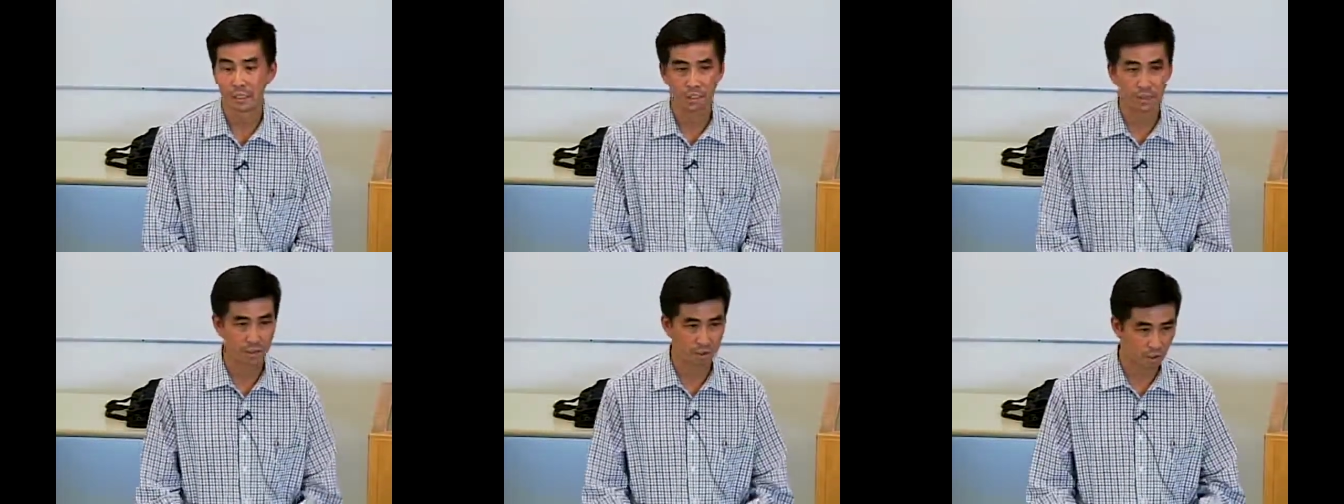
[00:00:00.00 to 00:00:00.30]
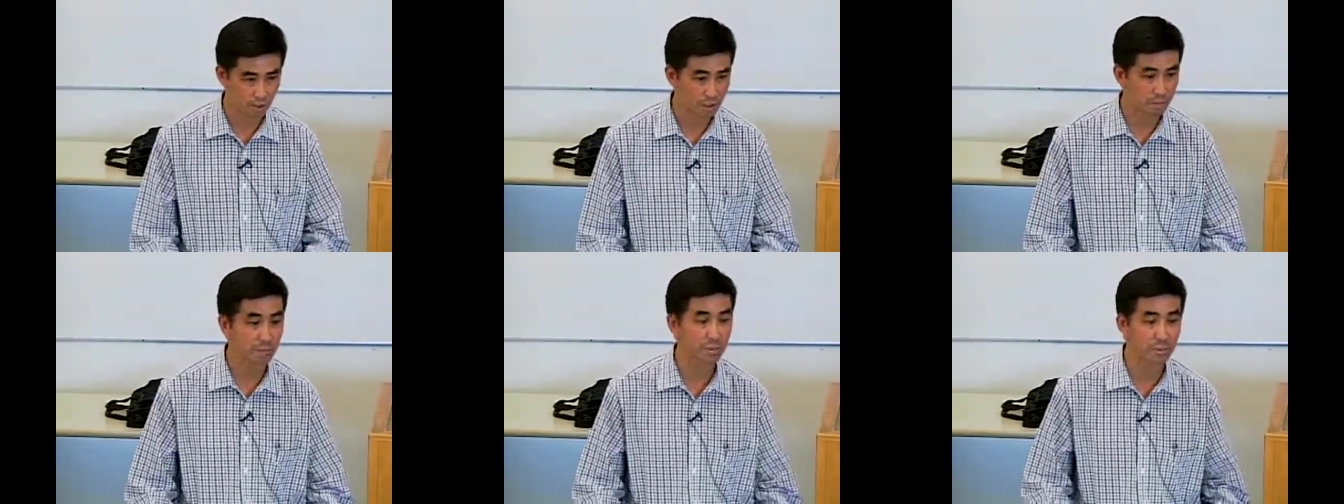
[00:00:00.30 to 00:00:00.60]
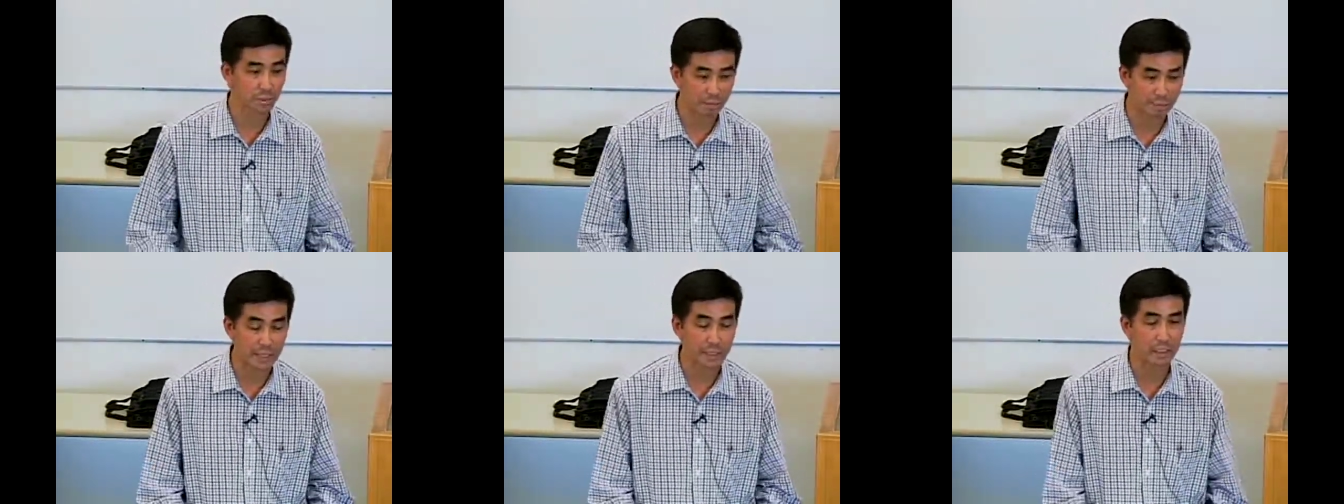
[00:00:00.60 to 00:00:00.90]
can also be
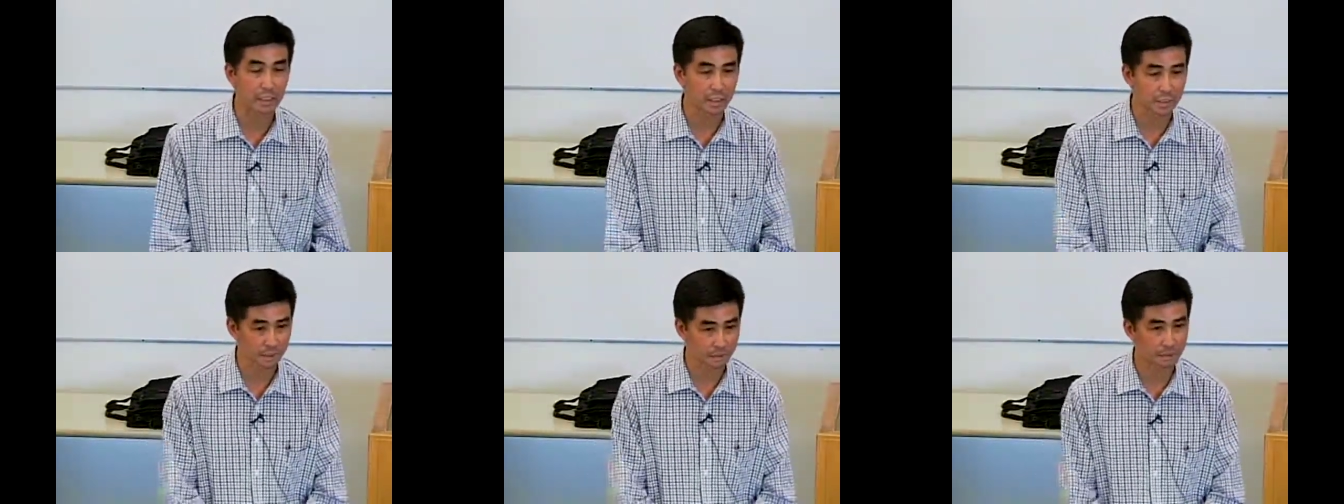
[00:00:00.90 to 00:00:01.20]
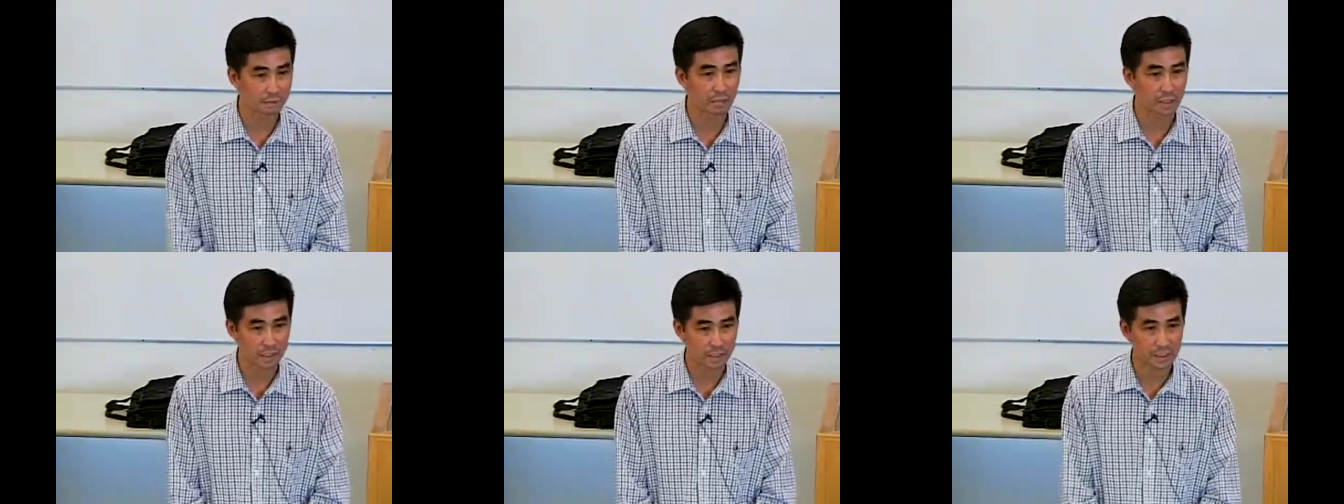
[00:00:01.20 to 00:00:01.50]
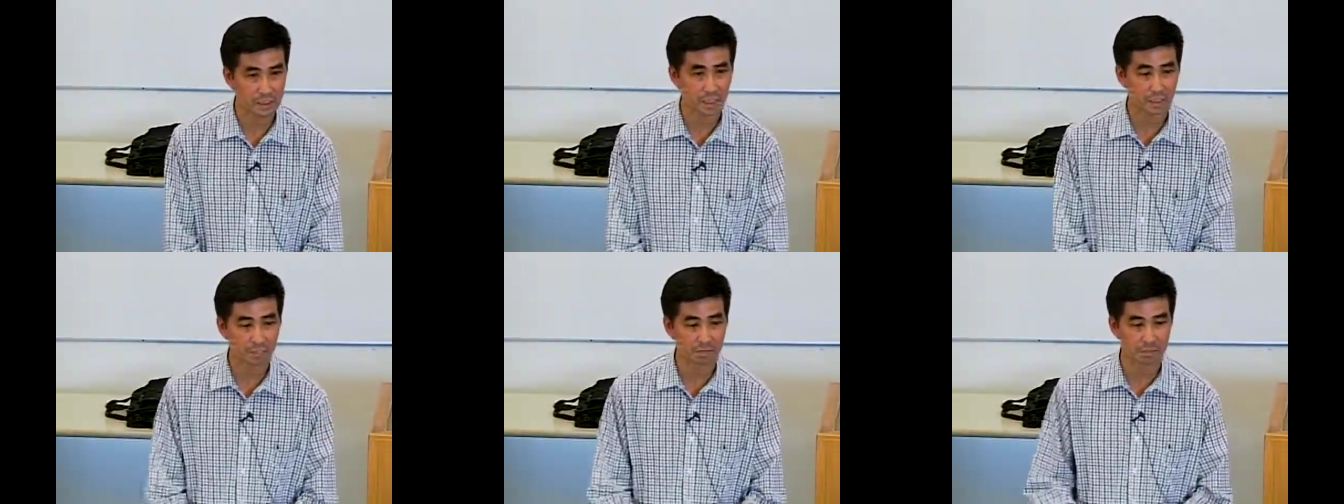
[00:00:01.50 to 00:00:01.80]
traumatic by
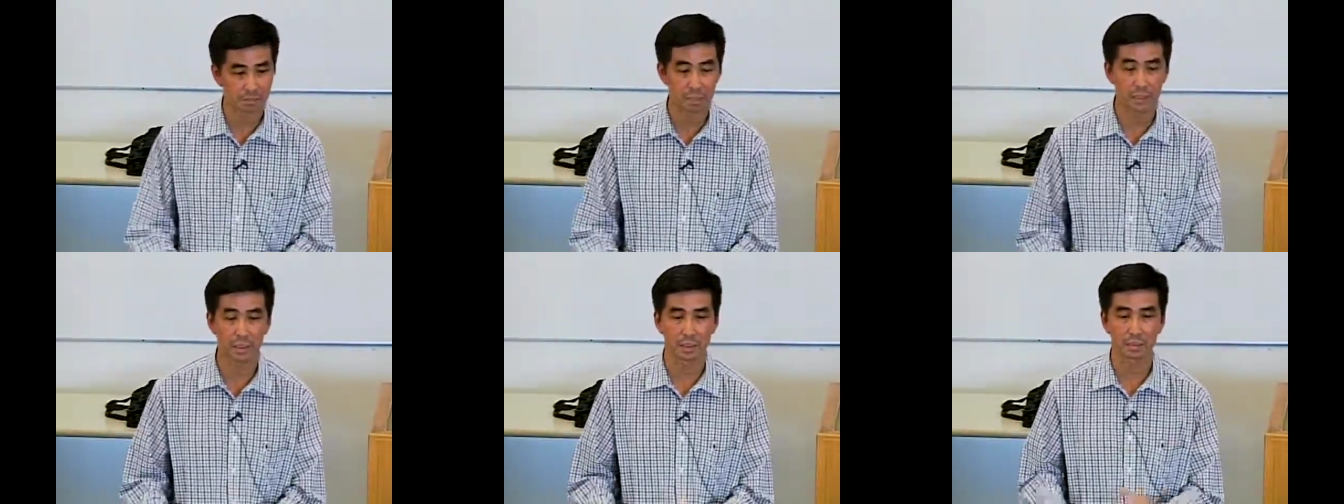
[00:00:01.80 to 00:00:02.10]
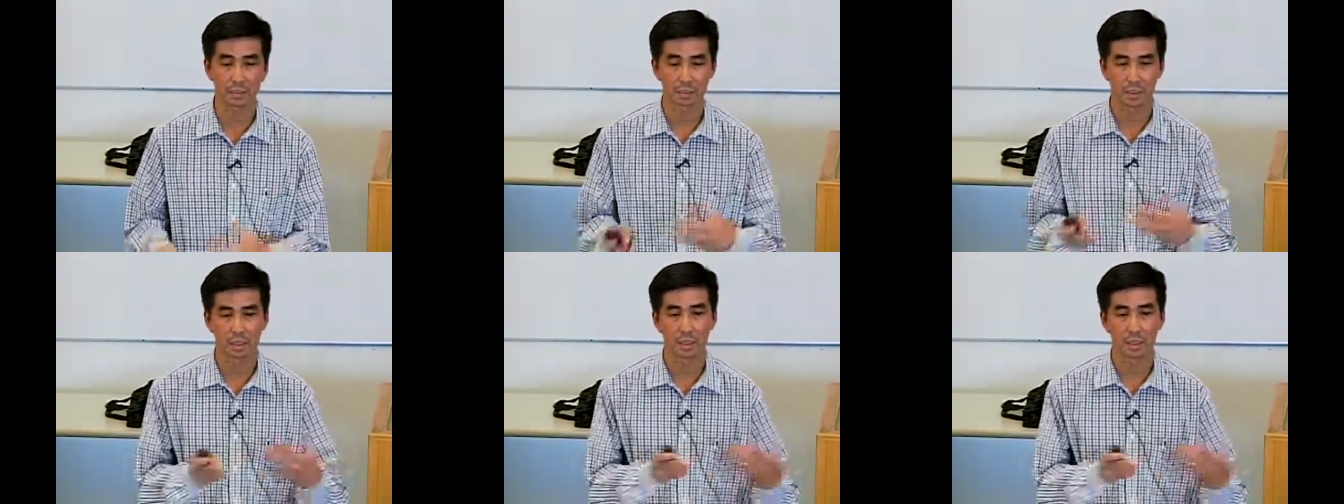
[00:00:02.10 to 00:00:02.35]
itself and being,